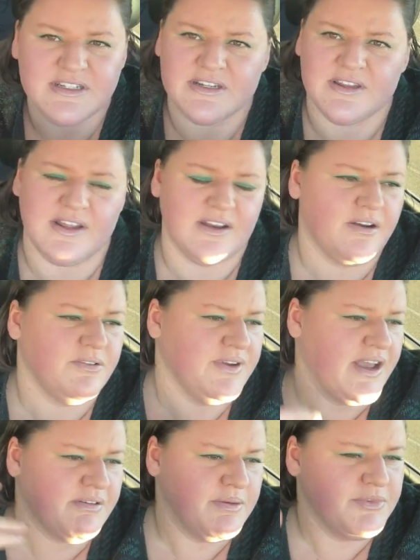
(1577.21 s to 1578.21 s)
And then, oh,
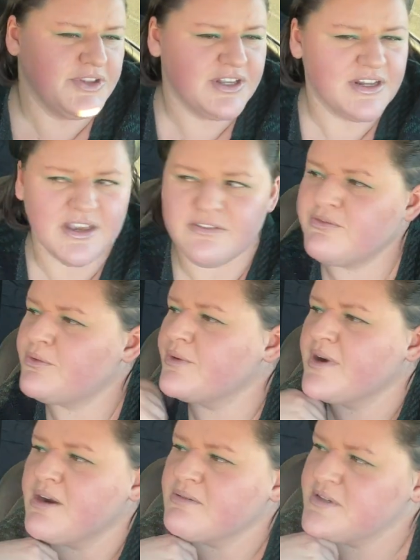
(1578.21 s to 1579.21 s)
now I'm only going to get
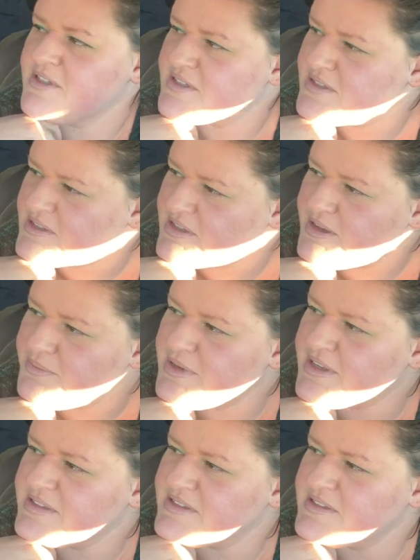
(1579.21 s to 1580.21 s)
4 hours of sleep
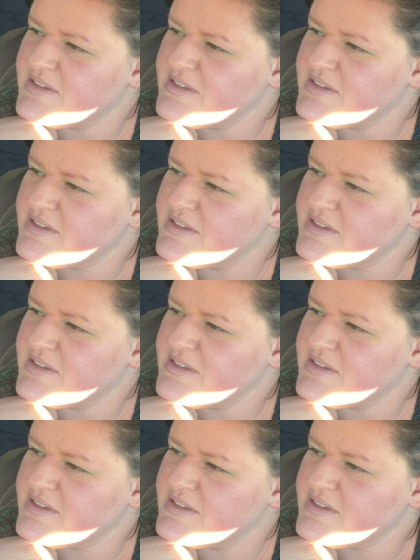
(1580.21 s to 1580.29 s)
because